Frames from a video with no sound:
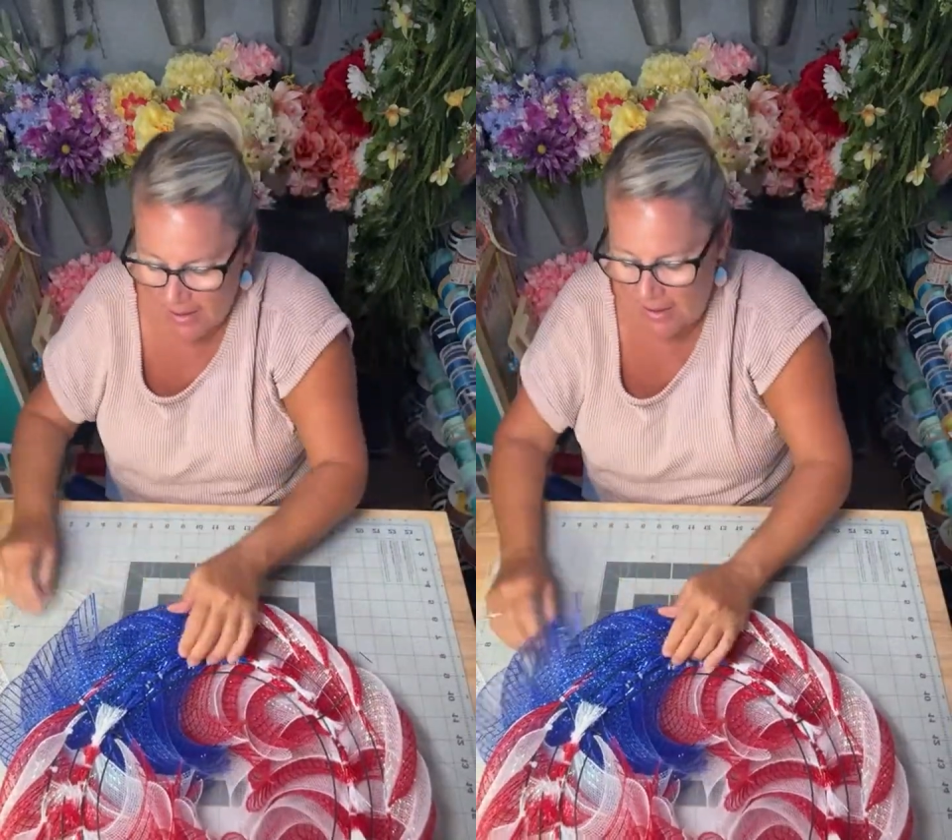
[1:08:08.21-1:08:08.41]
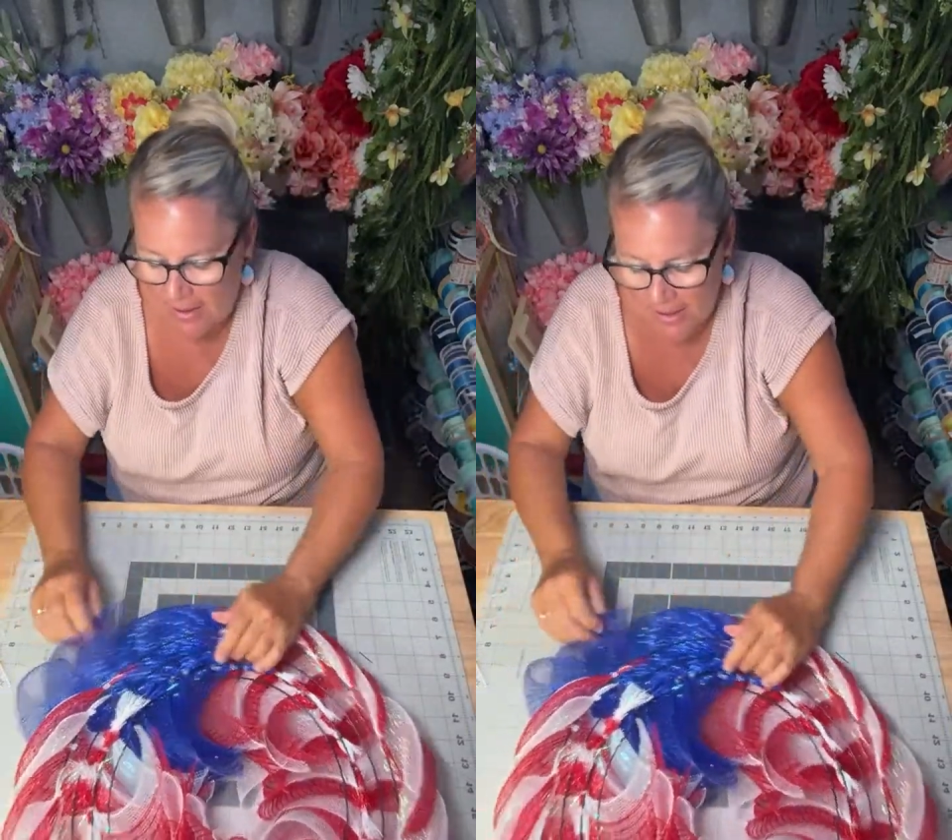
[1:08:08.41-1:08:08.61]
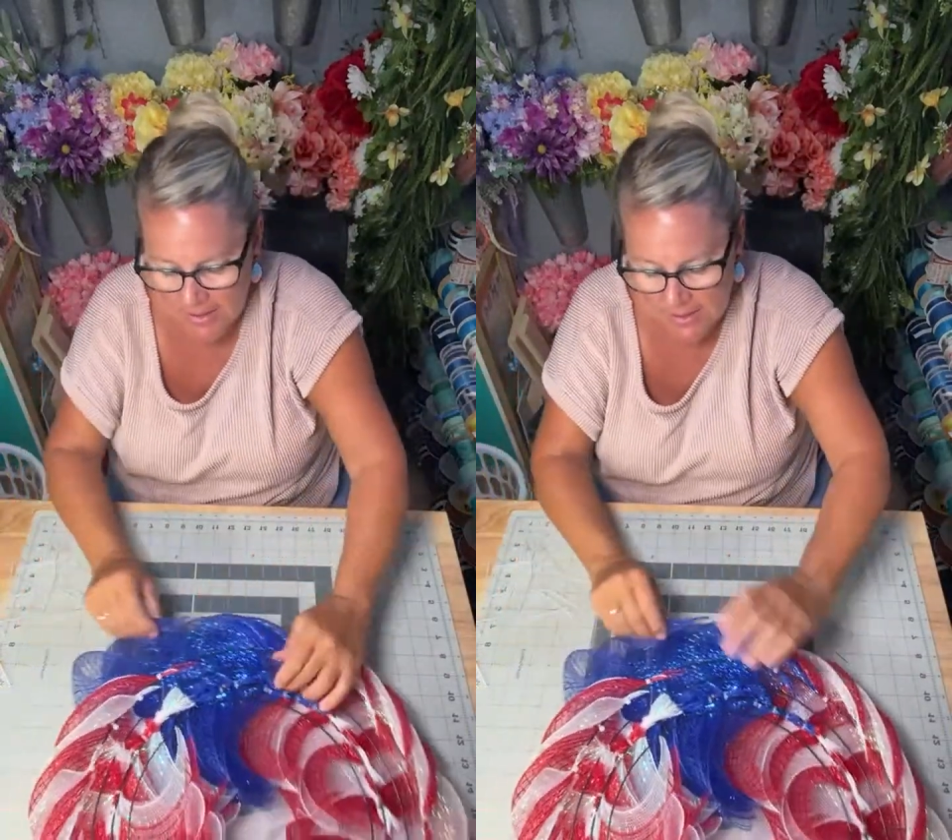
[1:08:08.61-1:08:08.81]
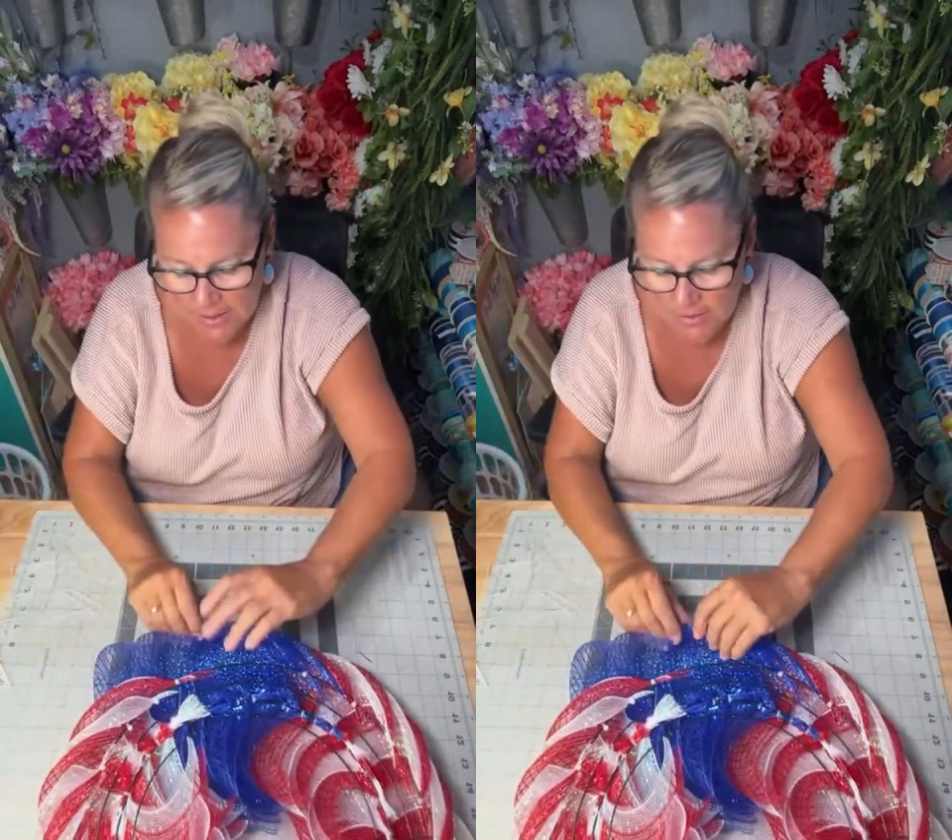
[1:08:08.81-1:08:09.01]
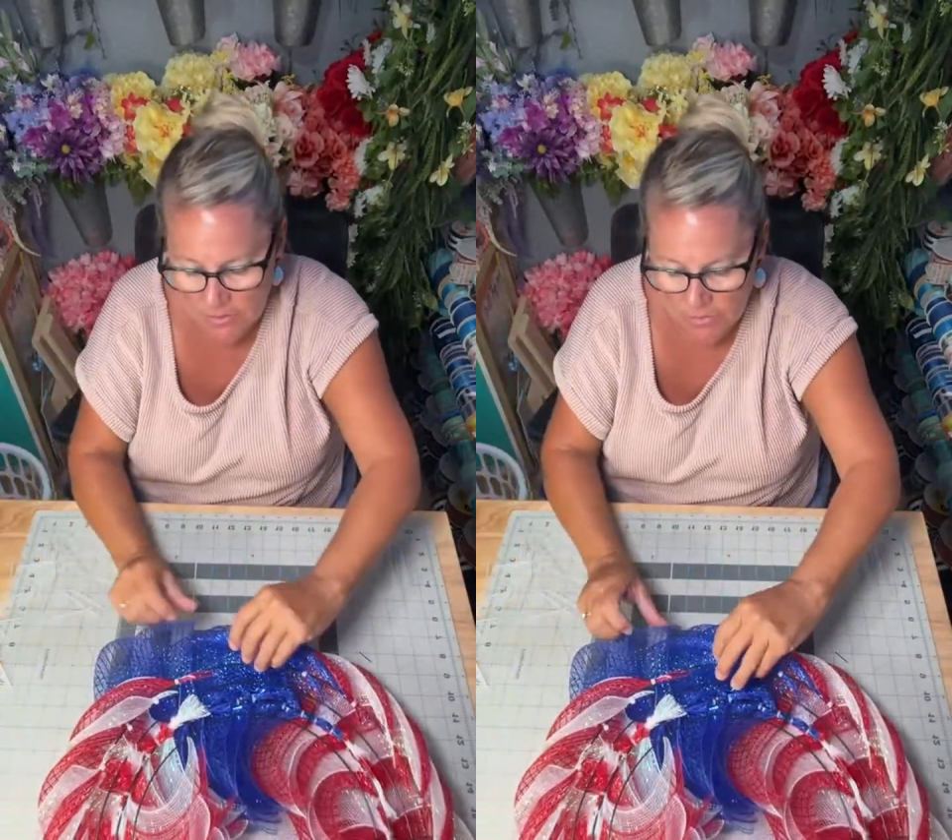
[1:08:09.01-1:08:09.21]
that
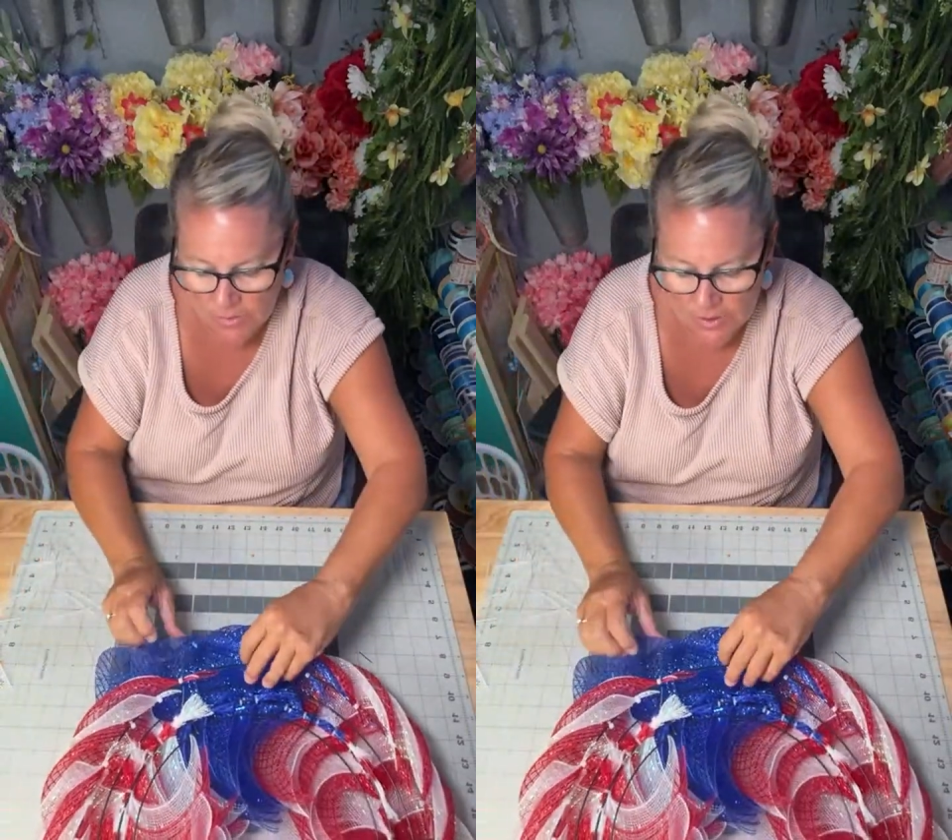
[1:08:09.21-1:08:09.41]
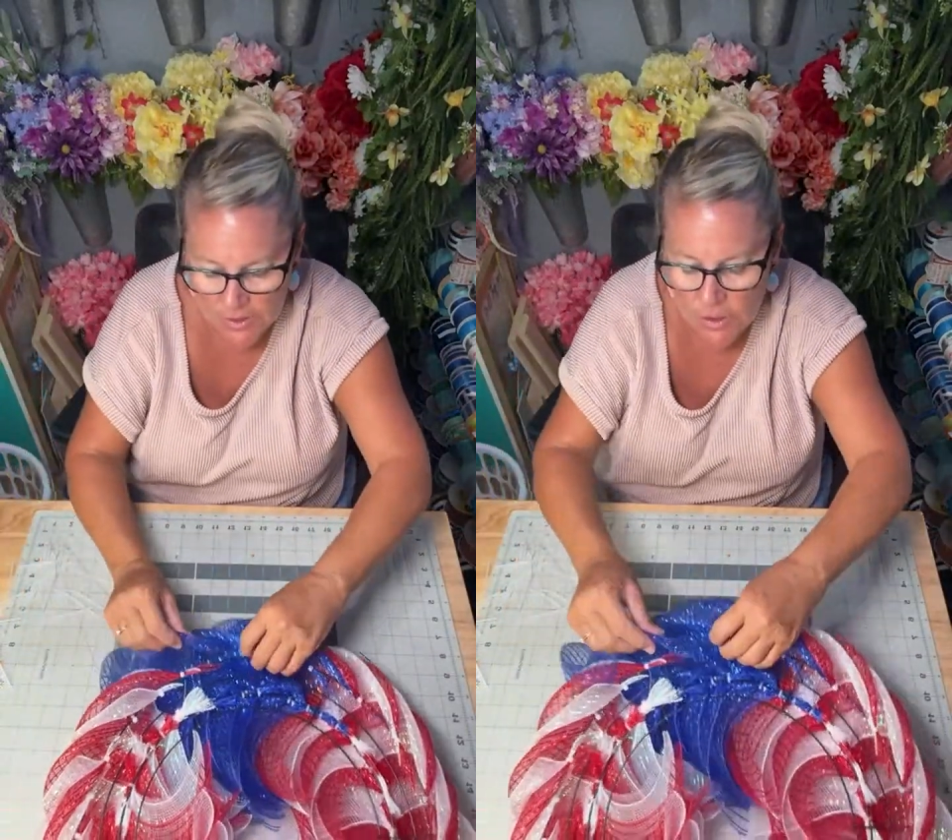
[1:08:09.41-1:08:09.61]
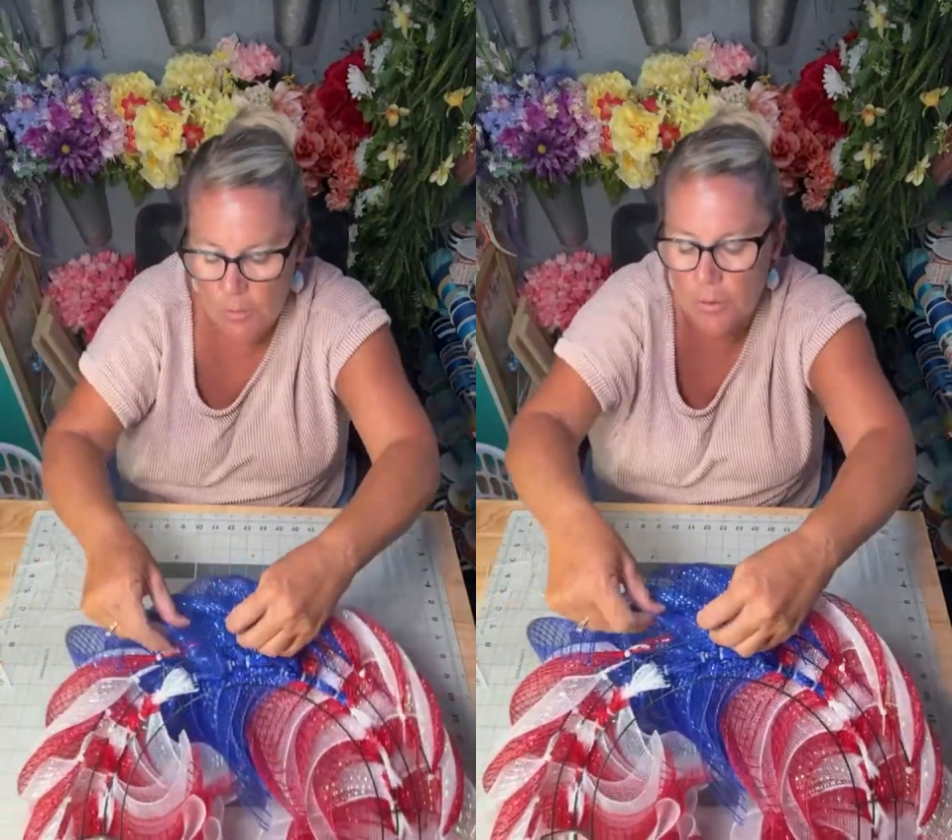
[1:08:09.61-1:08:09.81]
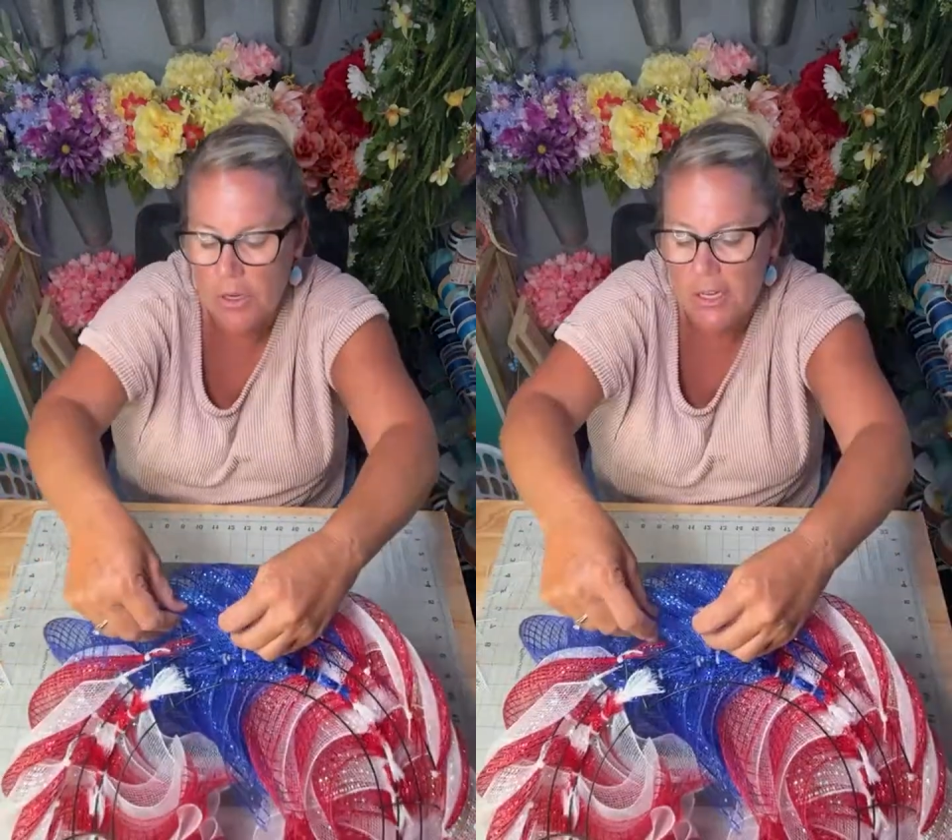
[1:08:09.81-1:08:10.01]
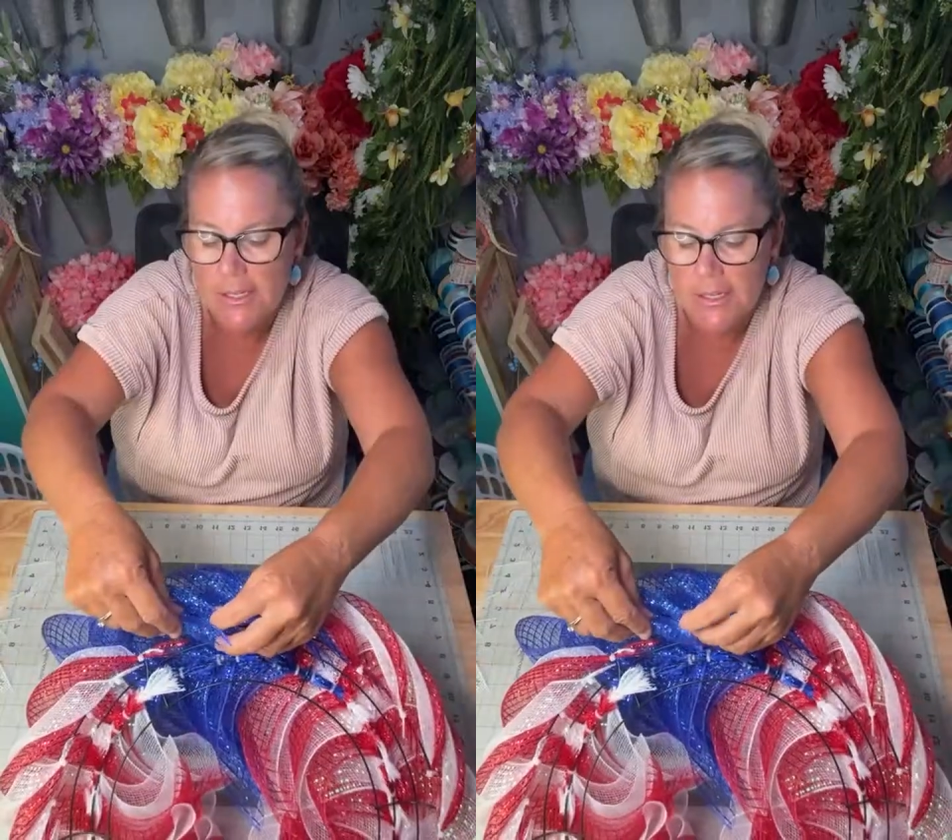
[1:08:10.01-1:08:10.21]
it's super
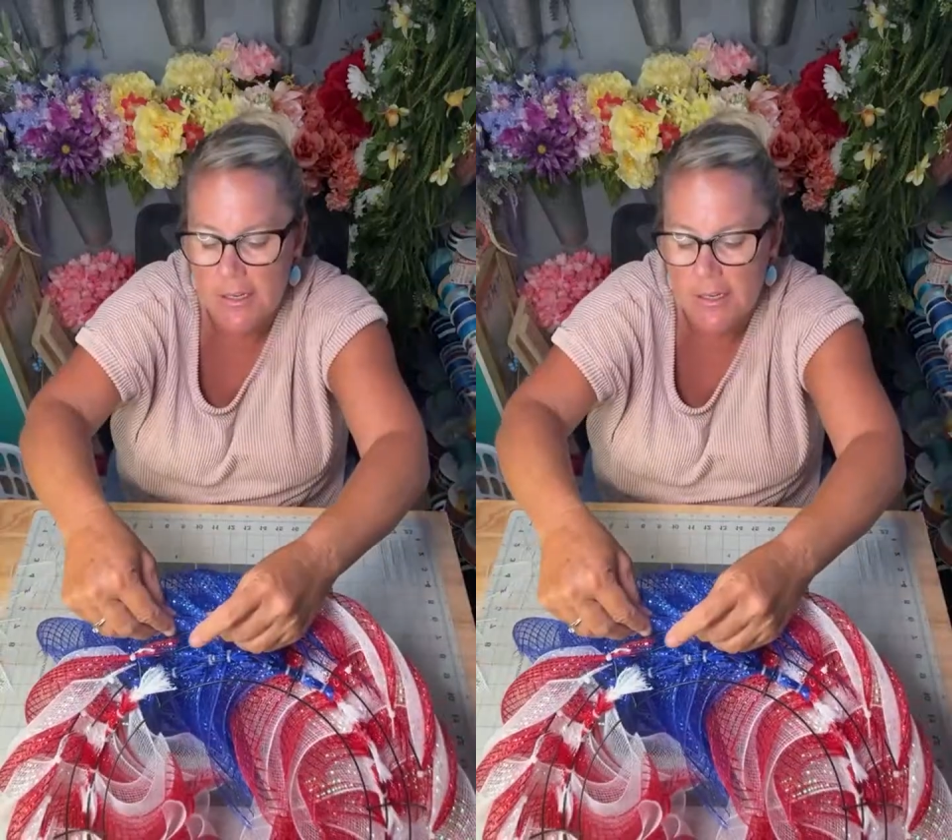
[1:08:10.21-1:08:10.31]
easy